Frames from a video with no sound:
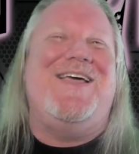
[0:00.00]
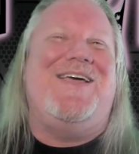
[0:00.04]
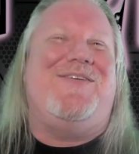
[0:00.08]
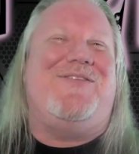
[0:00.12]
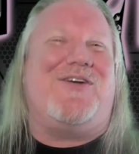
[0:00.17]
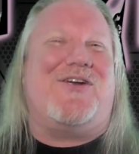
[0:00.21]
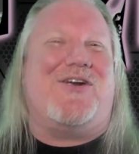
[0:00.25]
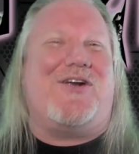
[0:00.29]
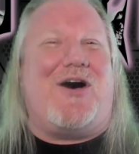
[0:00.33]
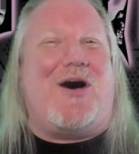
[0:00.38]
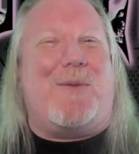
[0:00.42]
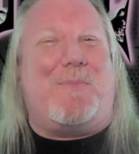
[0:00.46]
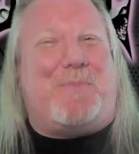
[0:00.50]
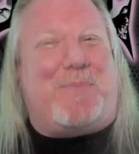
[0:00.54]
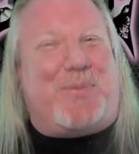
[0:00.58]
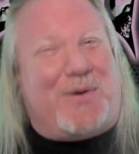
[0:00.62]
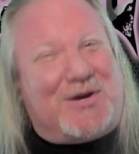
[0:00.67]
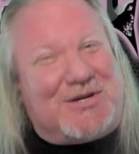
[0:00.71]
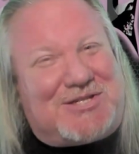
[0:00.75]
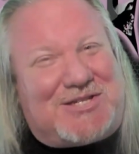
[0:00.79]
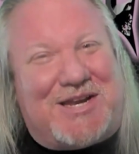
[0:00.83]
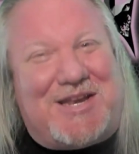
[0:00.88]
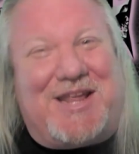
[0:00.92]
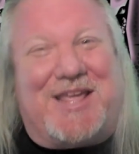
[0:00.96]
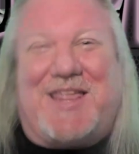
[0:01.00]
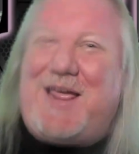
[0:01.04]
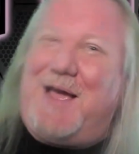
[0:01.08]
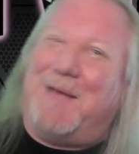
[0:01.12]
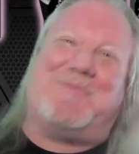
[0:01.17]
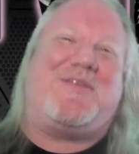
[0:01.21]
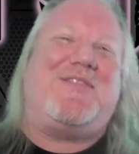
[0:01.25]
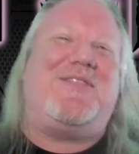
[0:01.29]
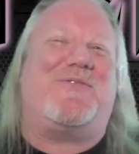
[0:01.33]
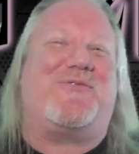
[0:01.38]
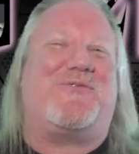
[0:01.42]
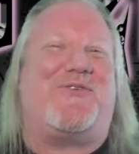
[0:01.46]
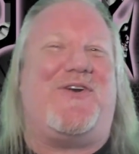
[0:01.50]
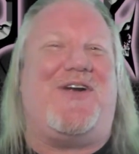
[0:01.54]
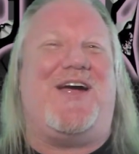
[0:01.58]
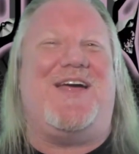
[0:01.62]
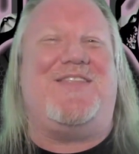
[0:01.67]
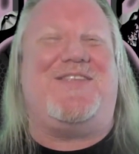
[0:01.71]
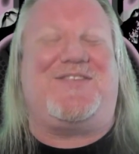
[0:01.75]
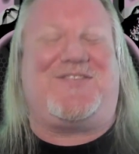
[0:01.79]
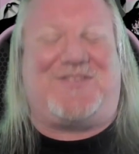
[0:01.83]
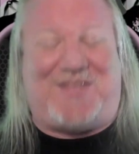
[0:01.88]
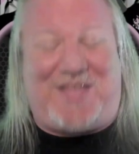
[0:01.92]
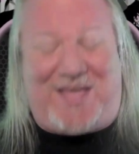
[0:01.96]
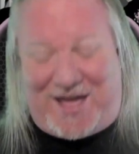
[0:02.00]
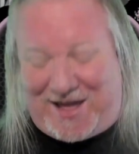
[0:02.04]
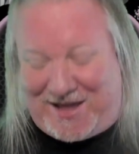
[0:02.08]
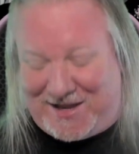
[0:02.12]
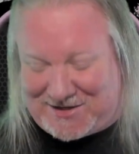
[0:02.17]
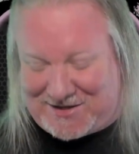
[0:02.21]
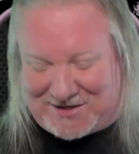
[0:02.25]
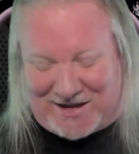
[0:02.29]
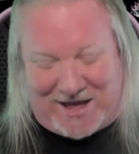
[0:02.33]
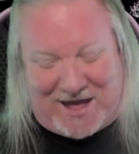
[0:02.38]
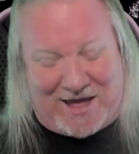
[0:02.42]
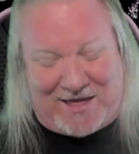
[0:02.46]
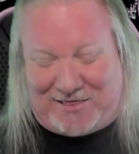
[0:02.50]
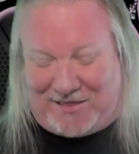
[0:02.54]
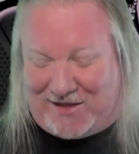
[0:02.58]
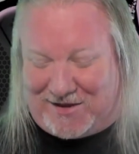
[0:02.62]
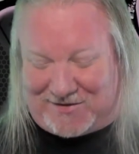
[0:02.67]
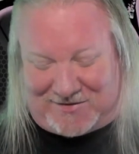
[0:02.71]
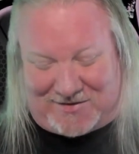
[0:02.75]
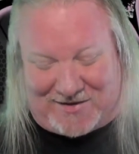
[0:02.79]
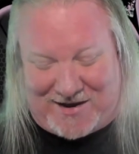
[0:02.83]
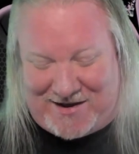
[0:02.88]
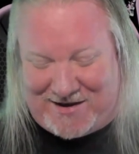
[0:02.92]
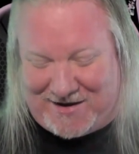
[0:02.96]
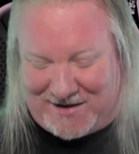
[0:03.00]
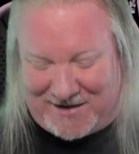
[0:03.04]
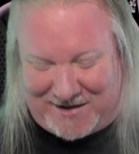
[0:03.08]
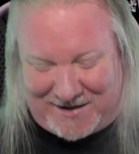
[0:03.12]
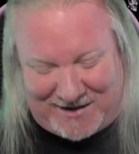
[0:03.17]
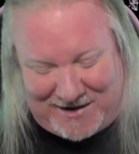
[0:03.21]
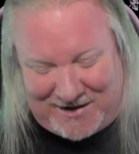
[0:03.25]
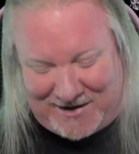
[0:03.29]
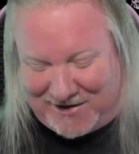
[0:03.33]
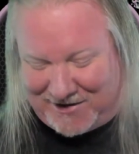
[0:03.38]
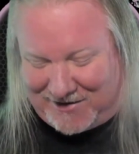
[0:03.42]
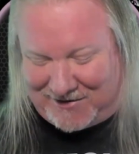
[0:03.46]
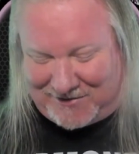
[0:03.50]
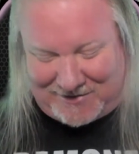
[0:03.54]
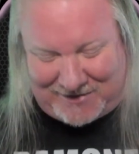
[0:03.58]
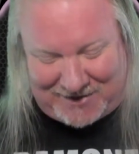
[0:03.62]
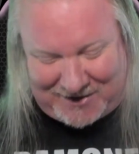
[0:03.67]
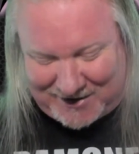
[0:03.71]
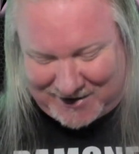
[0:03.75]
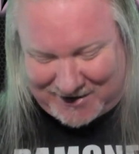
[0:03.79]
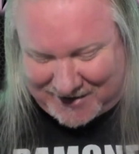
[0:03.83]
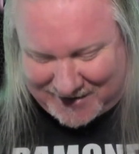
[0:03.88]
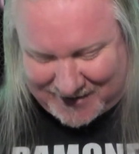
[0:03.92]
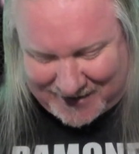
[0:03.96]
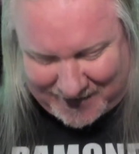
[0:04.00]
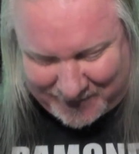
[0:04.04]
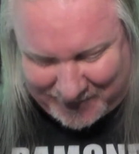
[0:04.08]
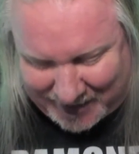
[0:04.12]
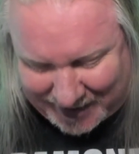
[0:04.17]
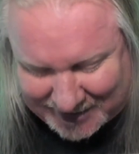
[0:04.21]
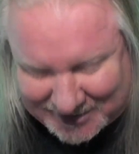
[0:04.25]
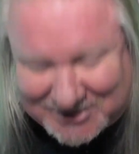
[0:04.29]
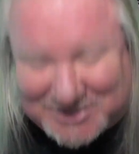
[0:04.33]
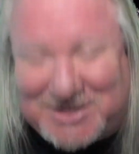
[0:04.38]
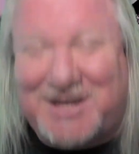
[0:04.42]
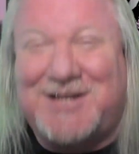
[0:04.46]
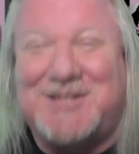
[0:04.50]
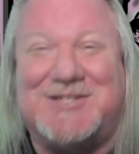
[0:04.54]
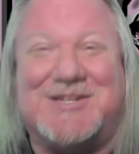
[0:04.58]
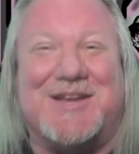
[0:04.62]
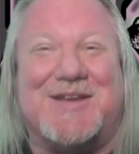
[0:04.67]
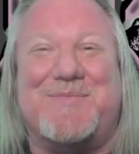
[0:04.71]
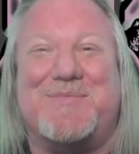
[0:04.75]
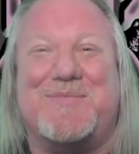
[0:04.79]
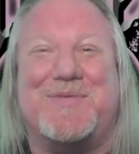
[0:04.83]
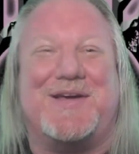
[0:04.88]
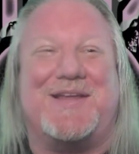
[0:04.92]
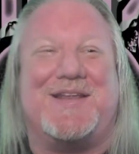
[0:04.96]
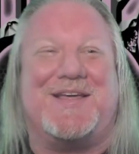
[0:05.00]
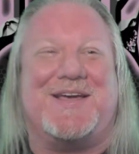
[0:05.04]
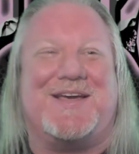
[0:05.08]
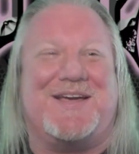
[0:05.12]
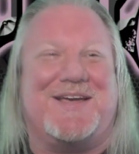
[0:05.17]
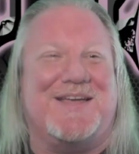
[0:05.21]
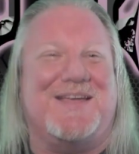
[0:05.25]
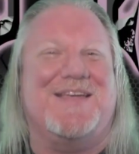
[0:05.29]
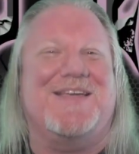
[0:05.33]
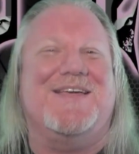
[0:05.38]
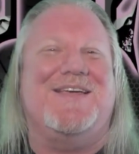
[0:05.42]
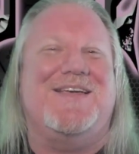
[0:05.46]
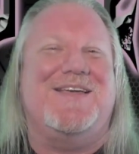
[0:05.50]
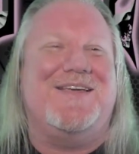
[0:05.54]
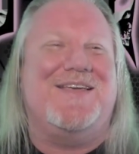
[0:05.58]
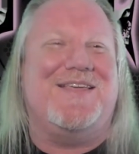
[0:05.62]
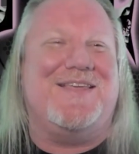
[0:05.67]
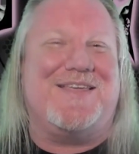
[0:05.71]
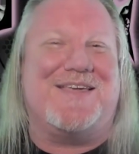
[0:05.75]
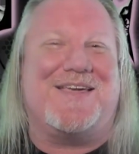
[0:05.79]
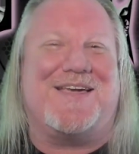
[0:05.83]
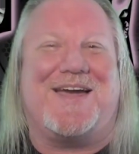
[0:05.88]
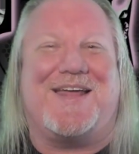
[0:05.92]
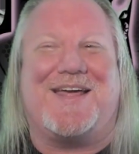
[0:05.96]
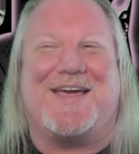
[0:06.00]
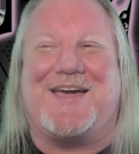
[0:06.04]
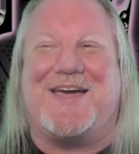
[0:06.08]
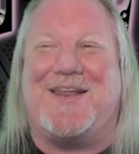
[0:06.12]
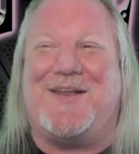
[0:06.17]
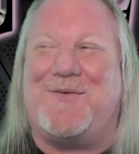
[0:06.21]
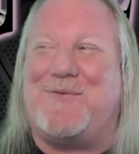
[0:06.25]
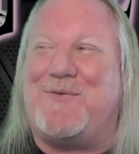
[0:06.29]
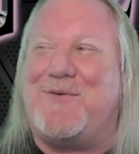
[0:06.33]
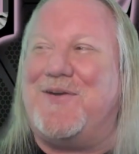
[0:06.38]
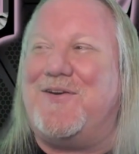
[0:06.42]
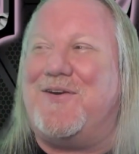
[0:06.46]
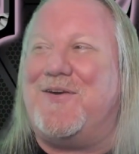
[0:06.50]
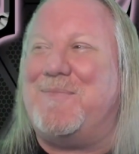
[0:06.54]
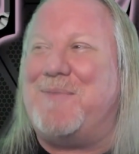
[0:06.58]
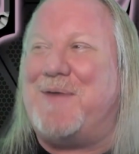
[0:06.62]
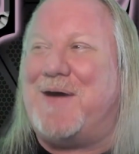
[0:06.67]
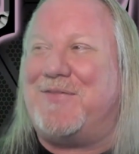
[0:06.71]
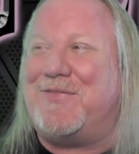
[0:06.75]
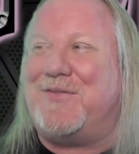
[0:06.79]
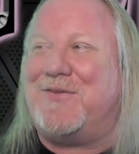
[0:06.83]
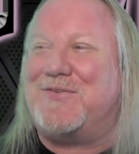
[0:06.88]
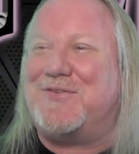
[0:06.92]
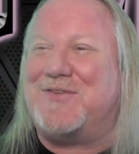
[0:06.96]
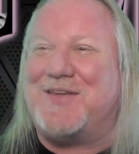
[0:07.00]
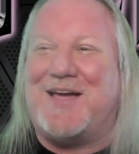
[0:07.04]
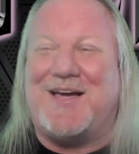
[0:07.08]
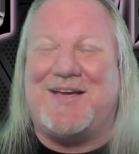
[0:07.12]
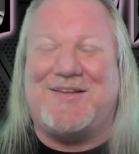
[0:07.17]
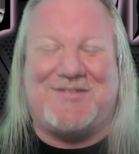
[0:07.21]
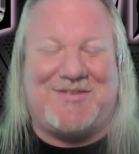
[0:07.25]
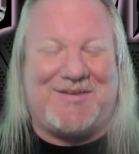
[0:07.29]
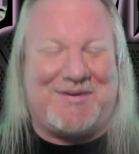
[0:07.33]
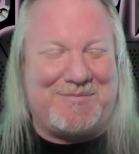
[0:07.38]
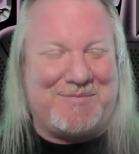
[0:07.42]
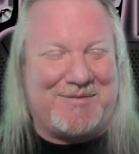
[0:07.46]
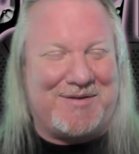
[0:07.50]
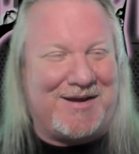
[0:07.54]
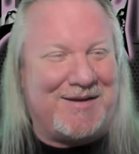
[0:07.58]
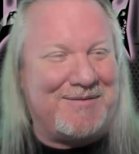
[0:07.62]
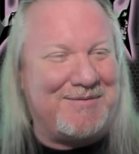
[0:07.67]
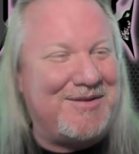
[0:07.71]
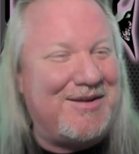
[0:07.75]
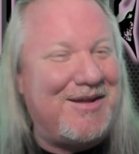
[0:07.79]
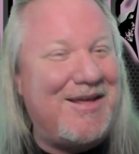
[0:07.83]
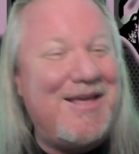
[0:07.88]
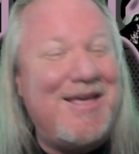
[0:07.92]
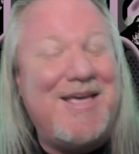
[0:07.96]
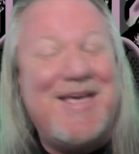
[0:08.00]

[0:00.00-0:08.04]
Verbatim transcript: They're all pushing to get up to the front of the stage. Hey, listen, you know, look, I'm not judging, but uh, you gotta kind of wonder about those guys sometimes.